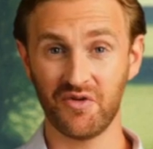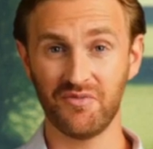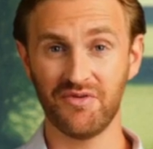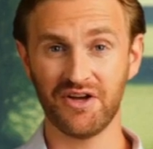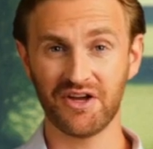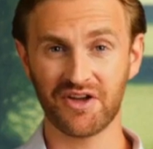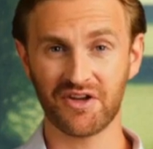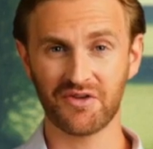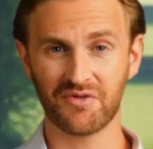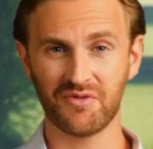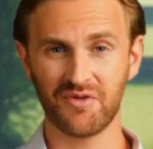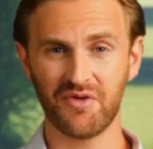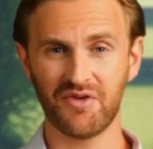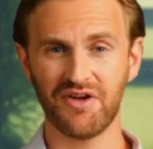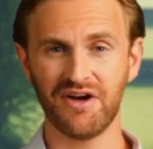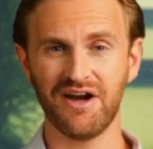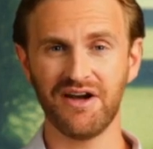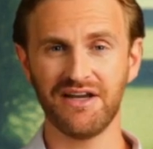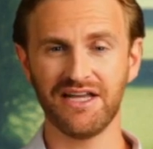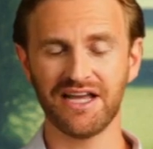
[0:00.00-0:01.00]
we learn more
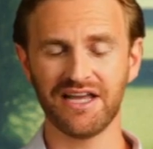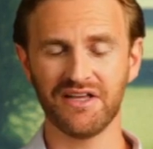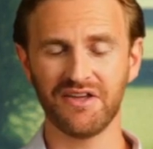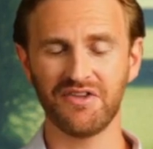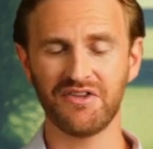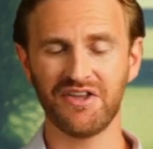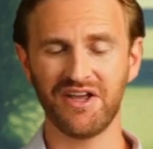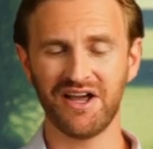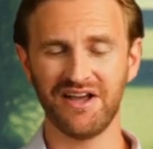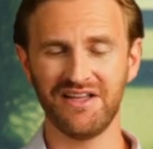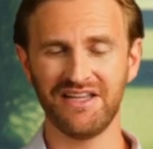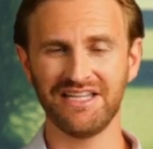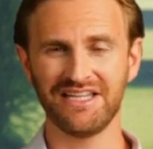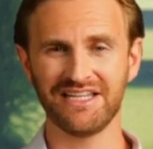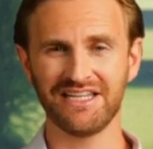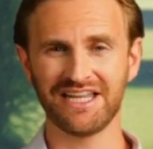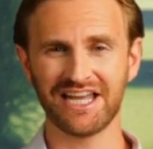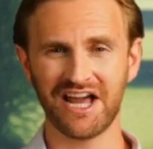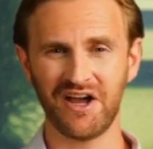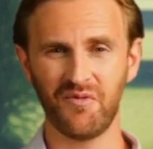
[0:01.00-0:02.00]
about English ivy,
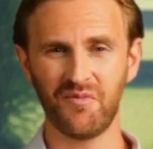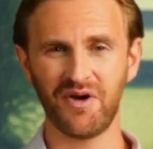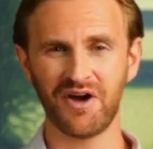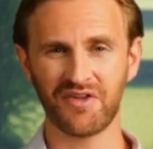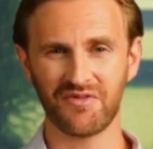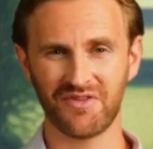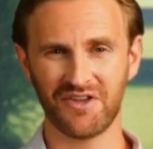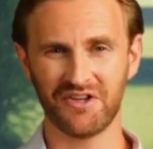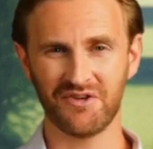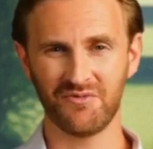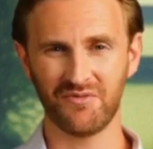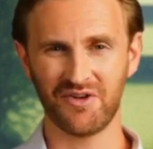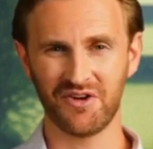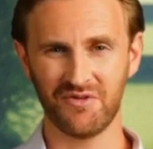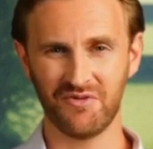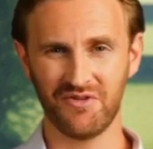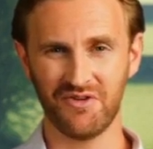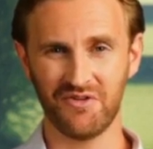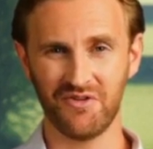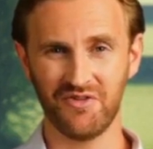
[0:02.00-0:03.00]
and whether it is
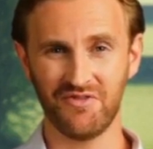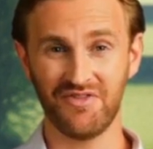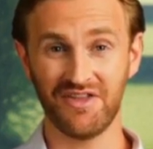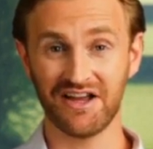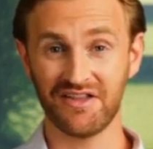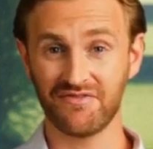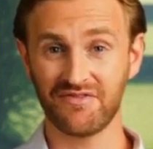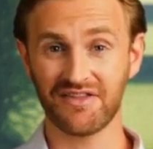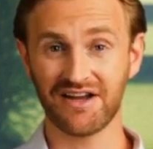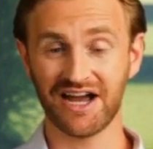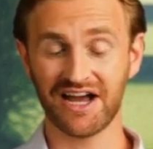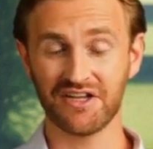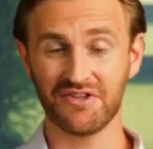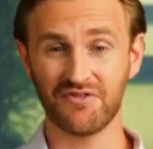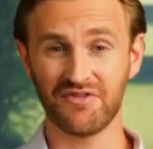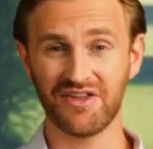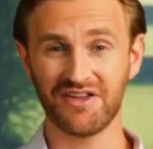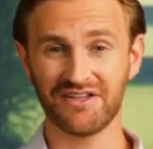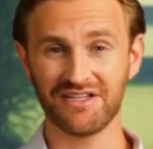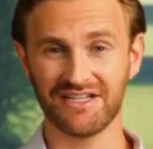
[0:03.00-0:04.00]
worth removing it from
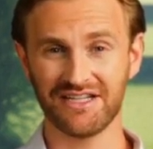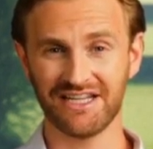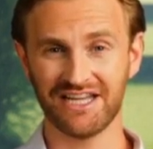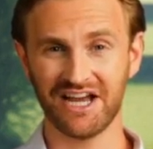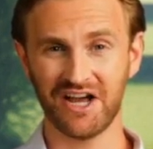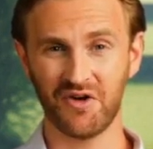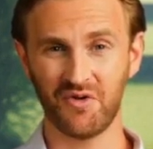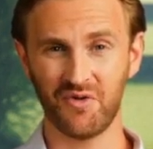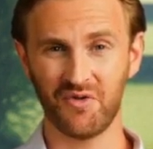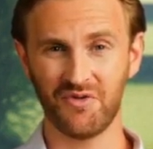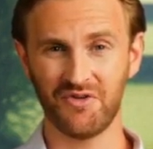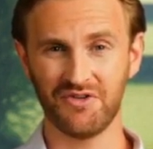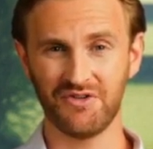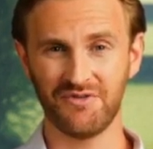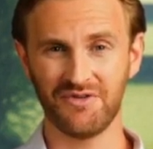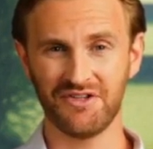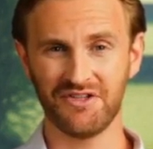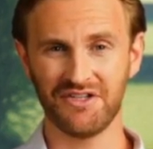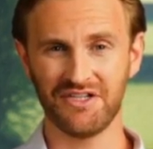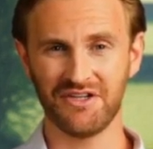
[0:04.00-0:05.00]
hedgerows in order
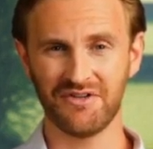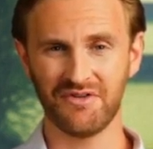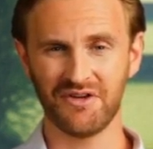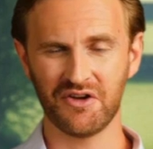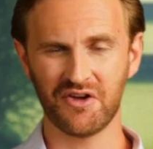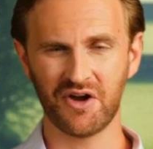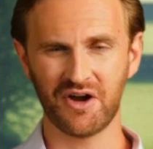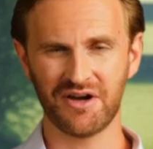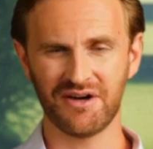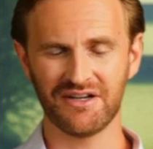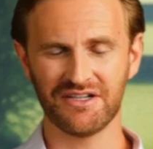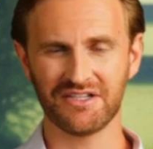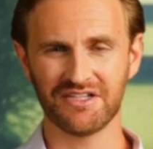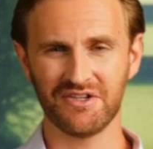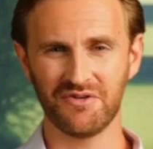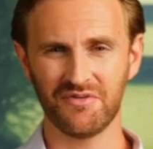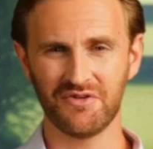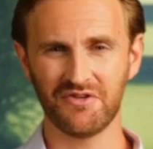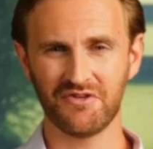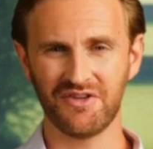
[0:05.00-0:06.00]
to achieve the carbon
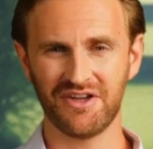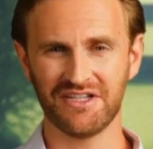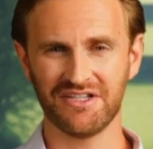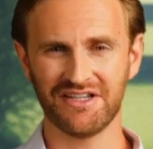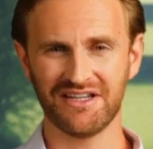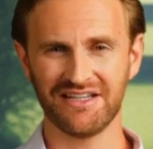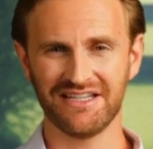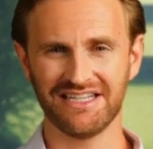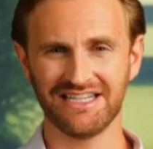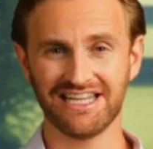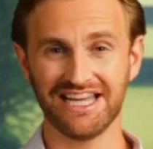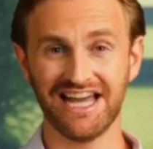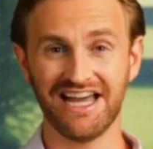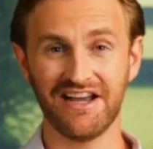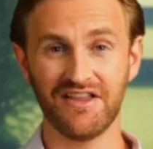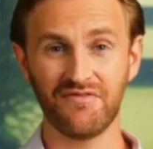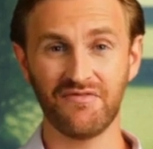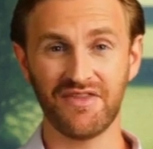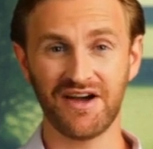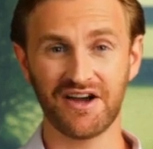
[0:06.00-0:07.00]
sequestration
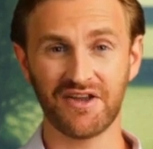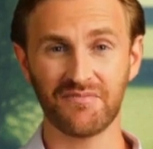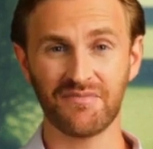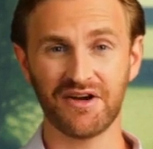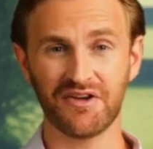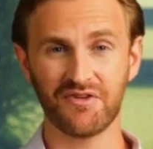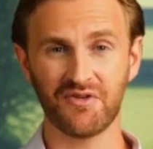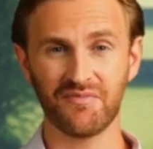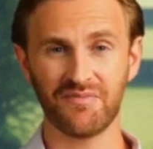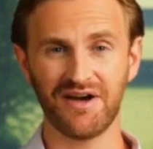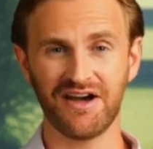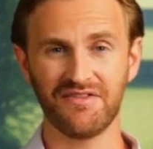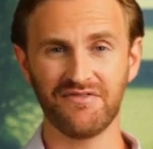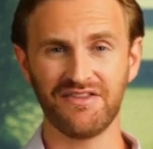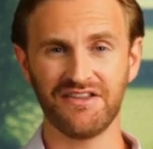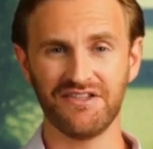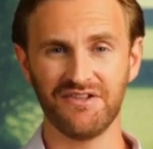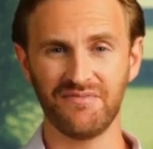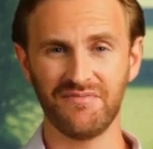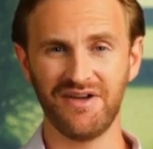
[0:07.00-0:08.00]
and environmental
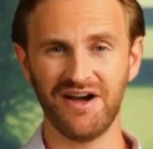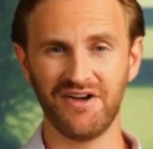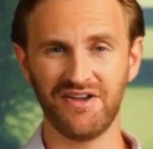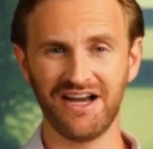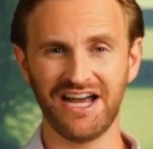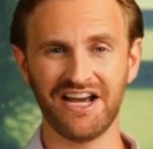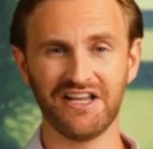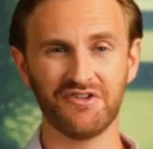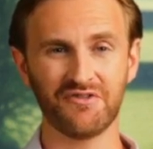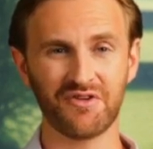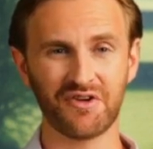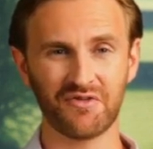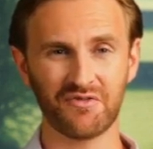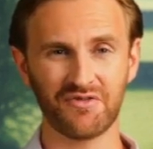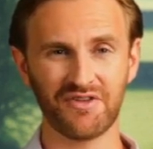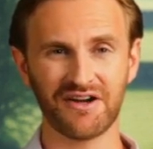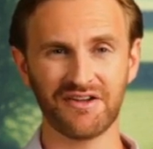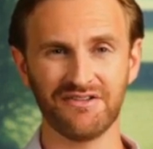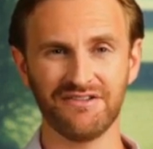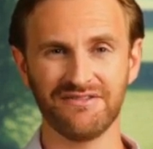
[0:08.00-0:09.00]
benefits of better hedgerow
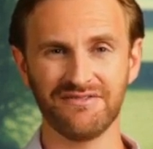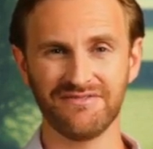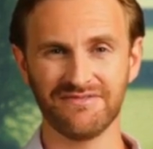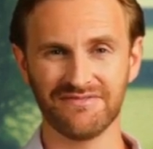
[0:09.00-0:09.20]
growth.